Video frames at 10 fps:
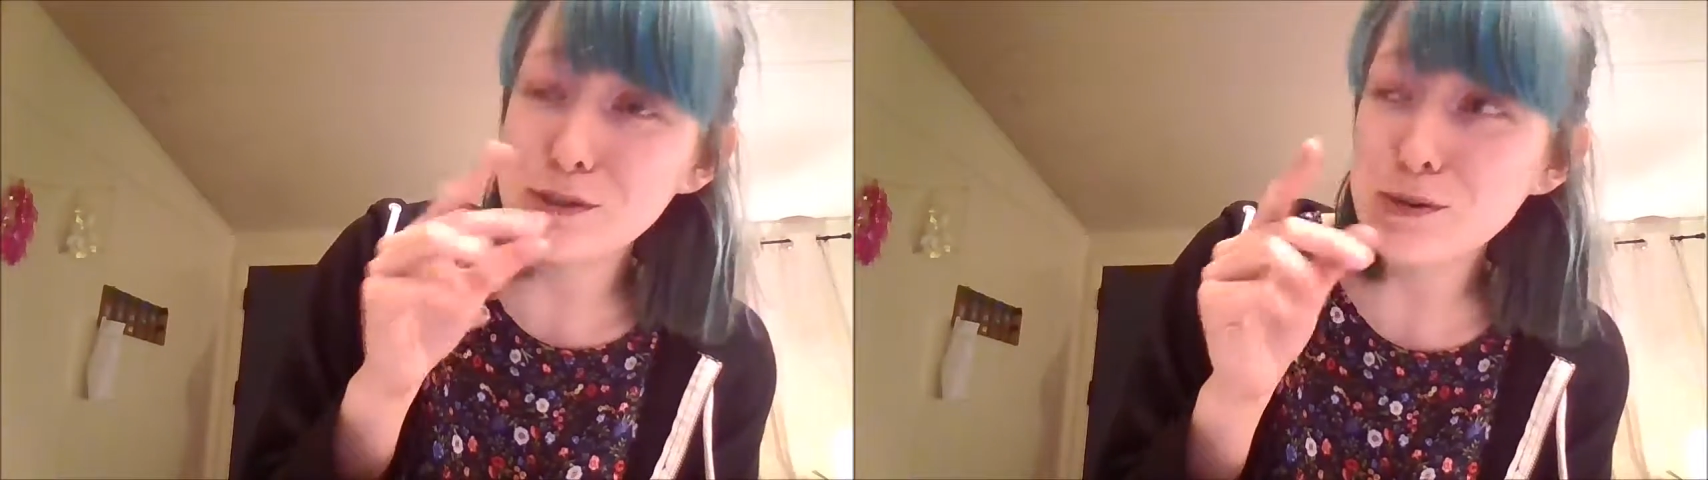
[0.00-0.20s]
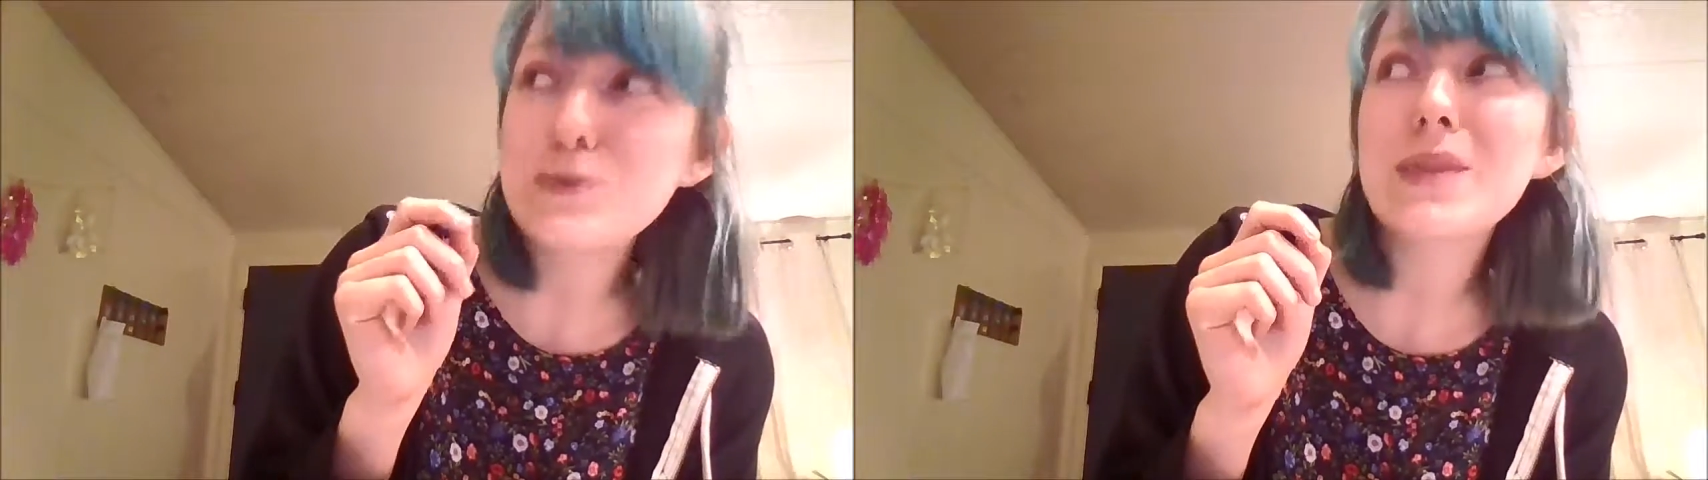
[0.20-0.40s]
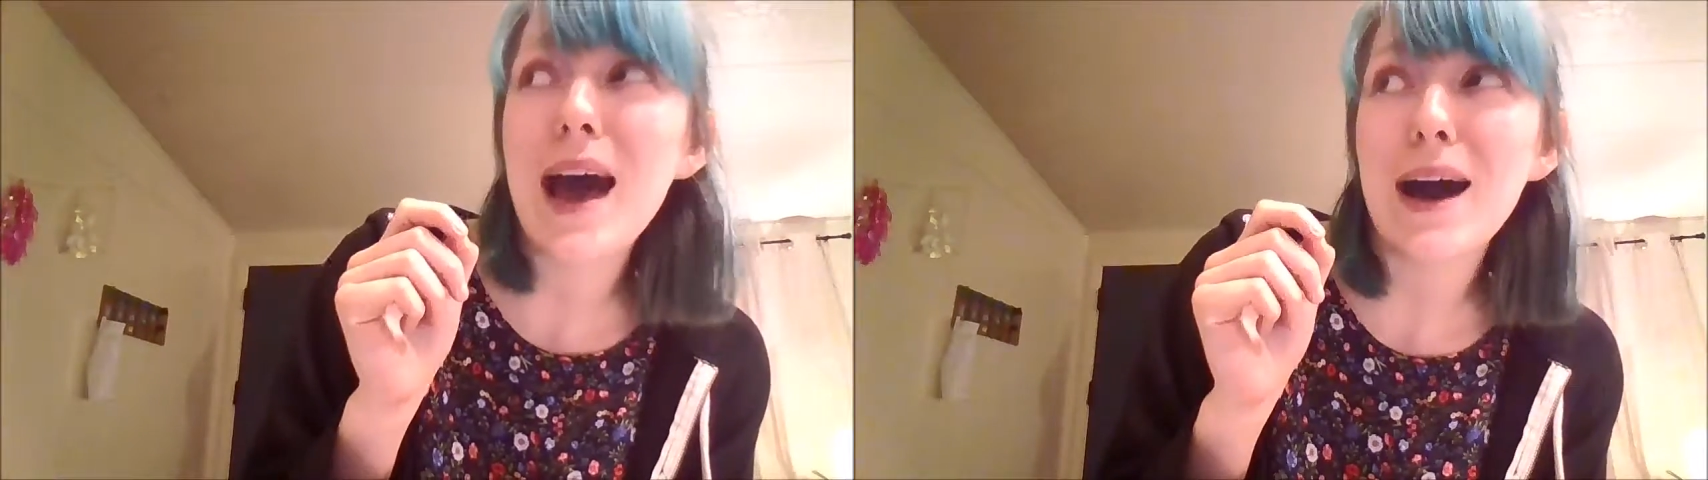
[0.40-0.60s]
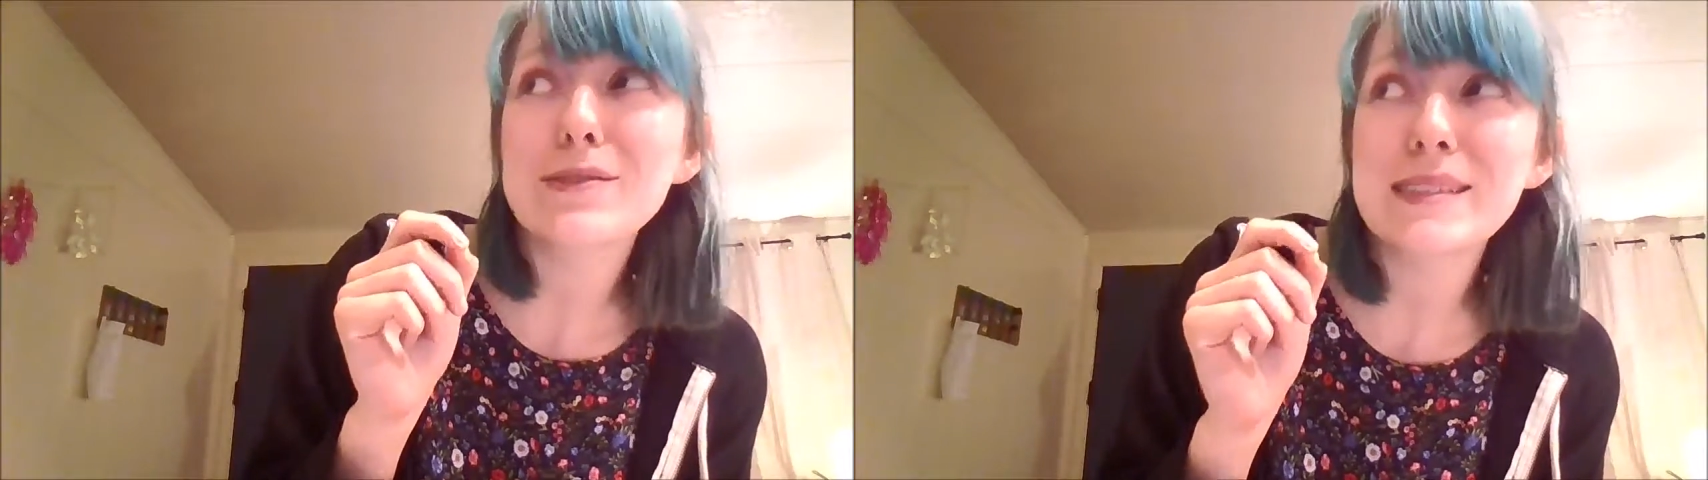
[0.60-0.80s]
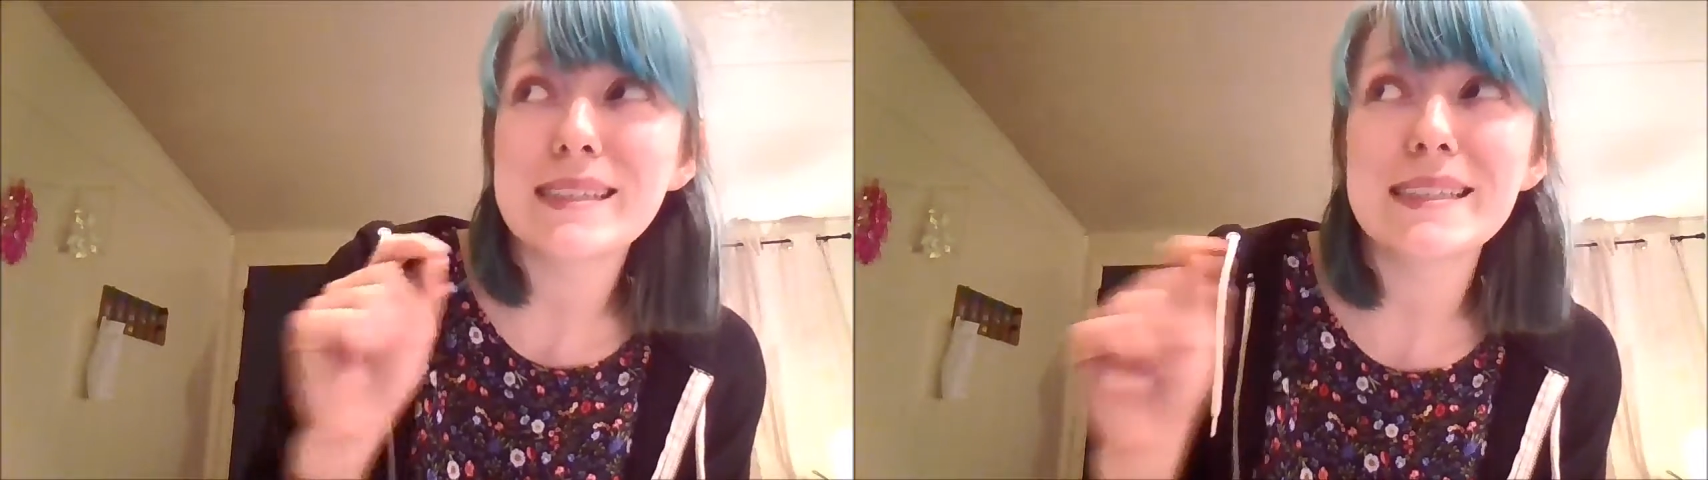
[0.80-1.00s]

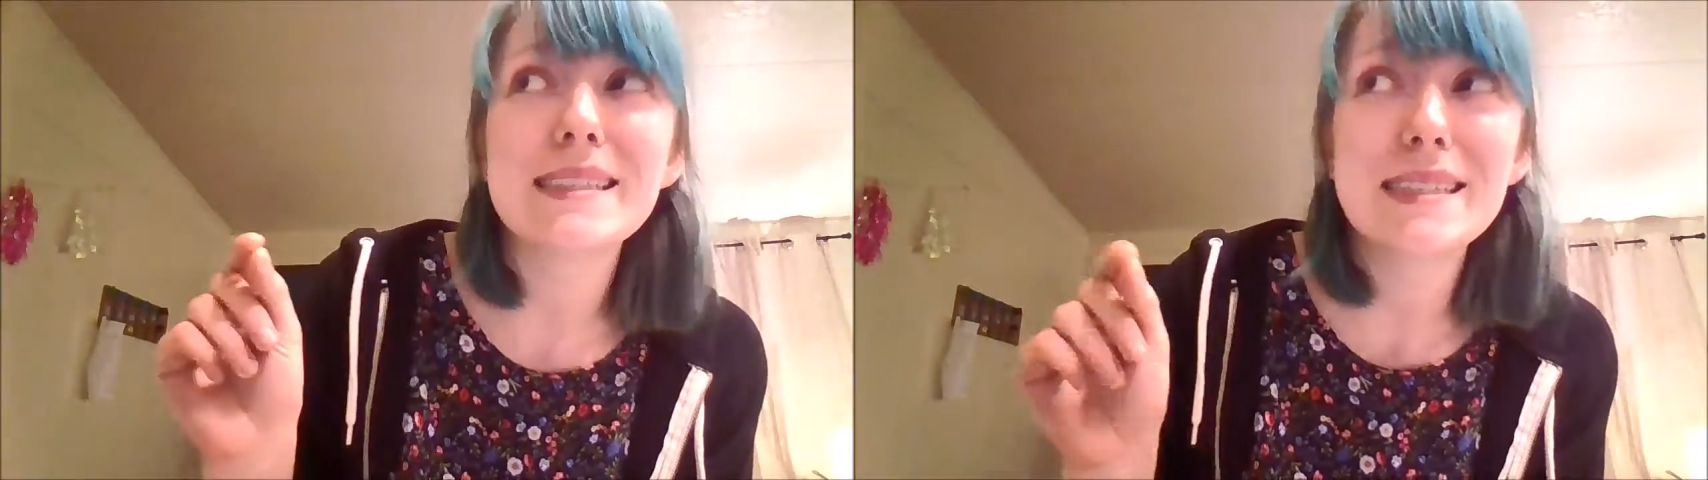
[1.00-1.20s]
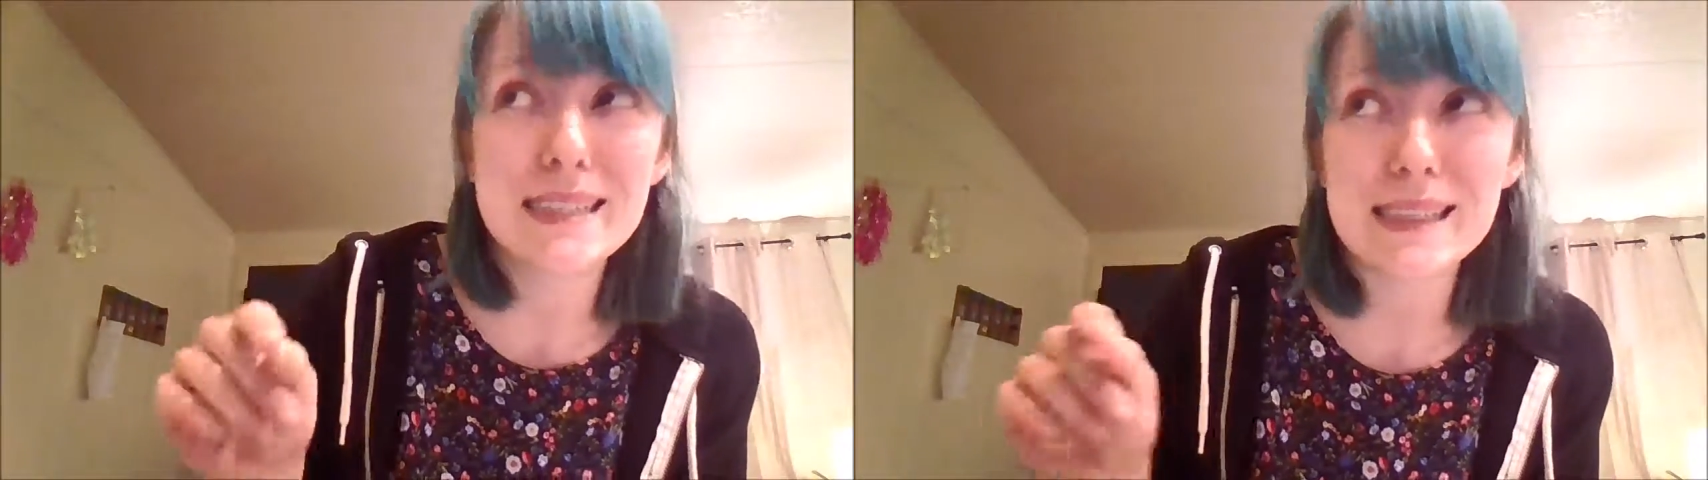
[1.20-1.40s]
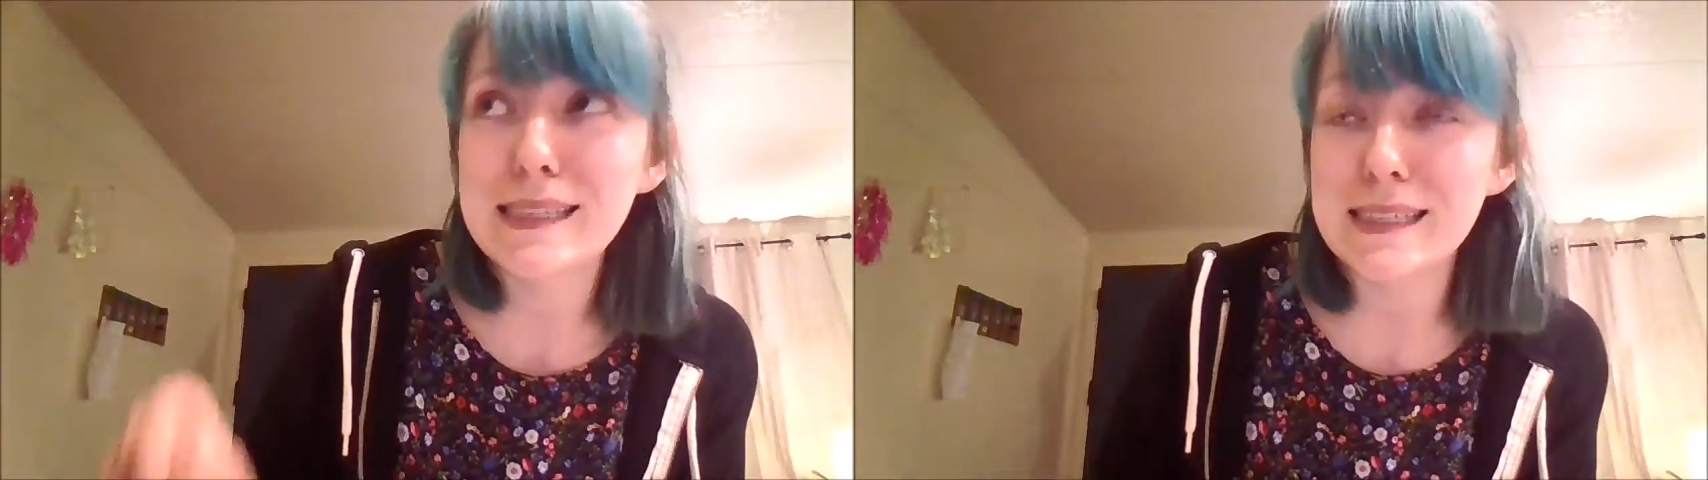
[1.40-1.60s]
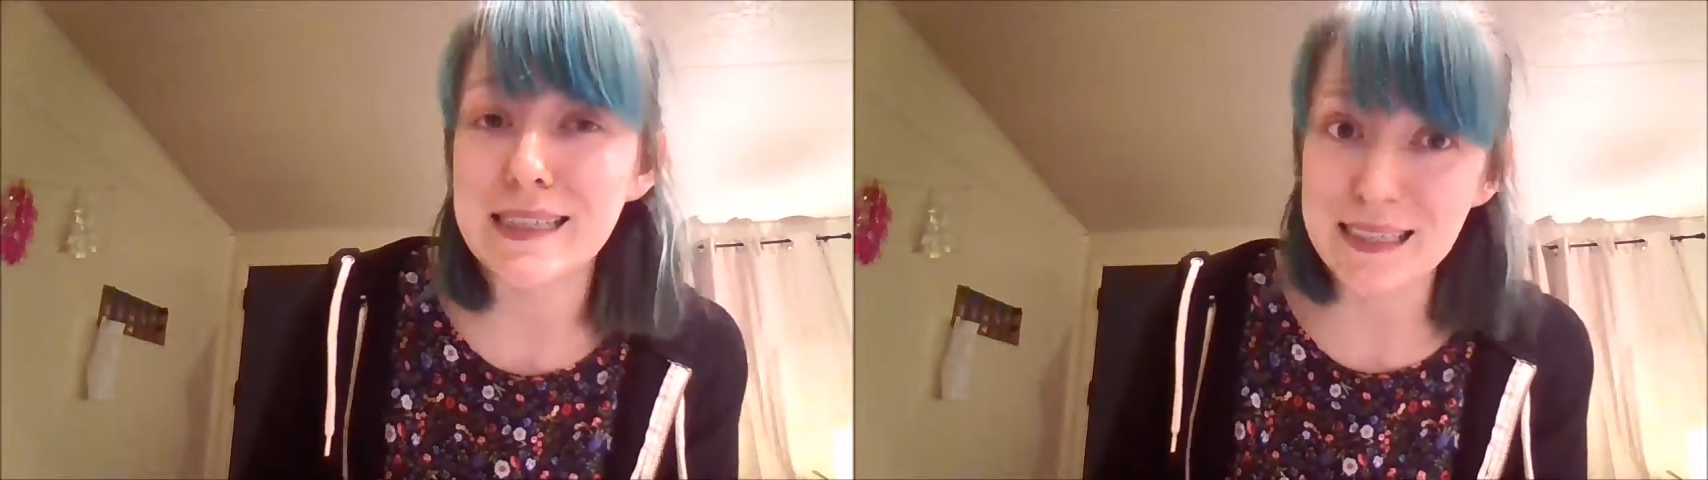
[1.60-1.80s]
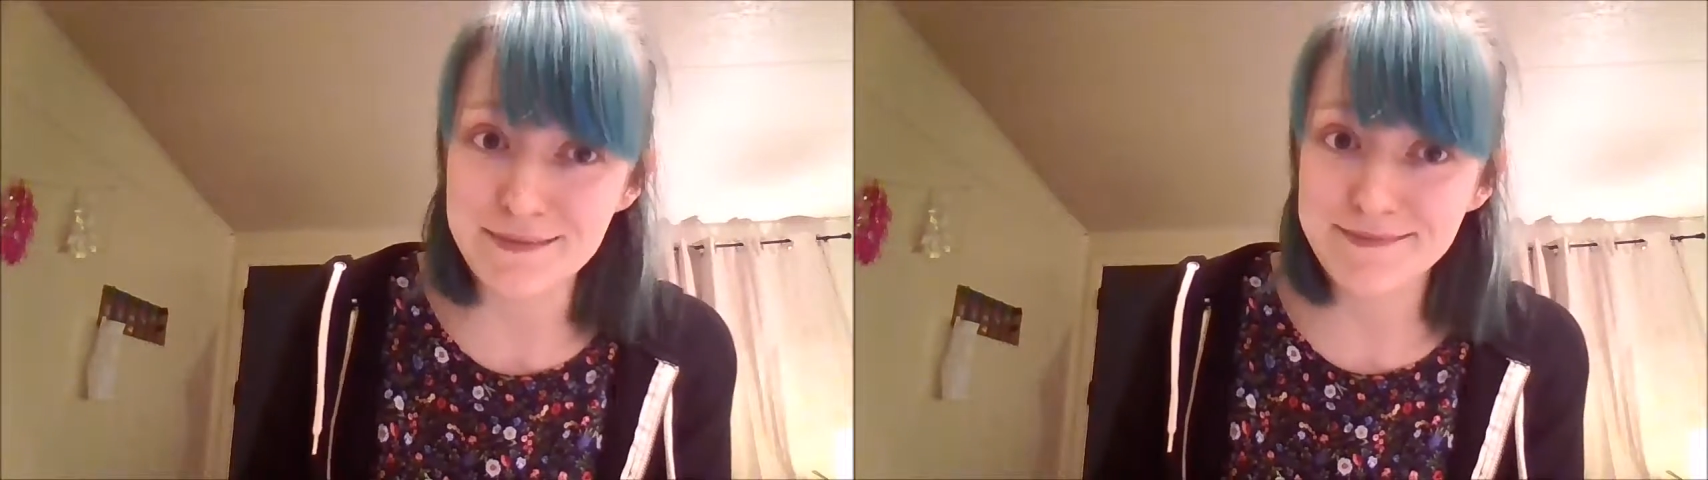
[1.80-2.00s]

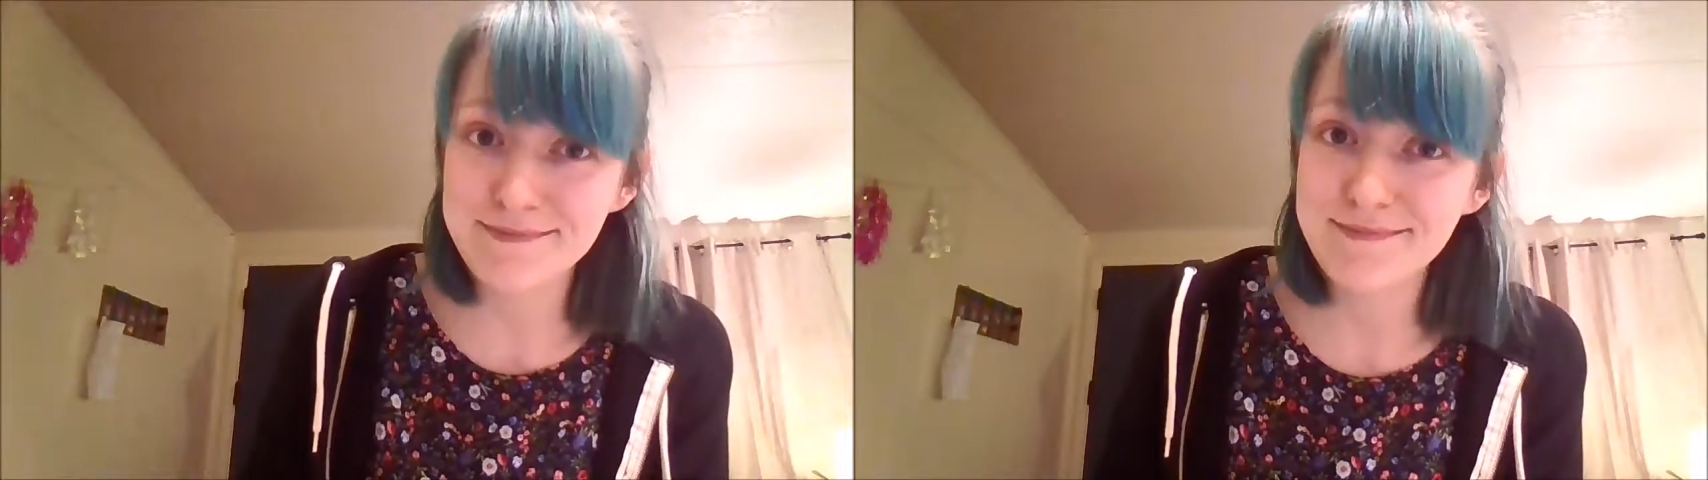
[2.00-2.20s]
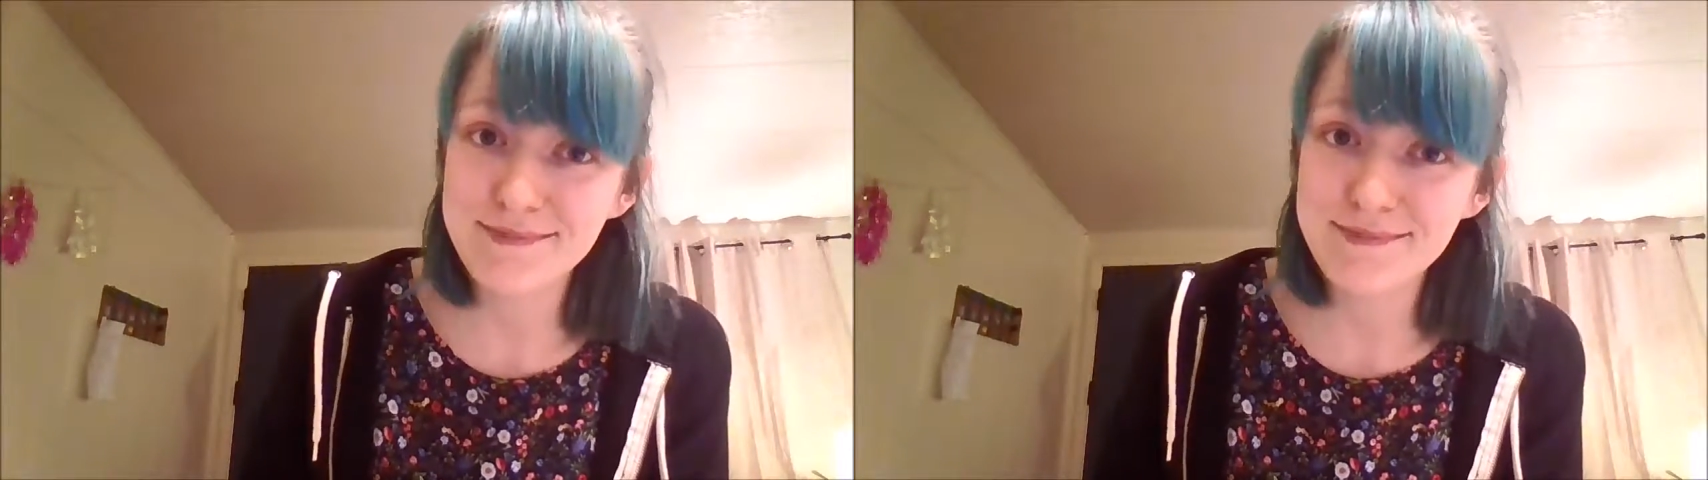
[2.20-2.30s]
2016.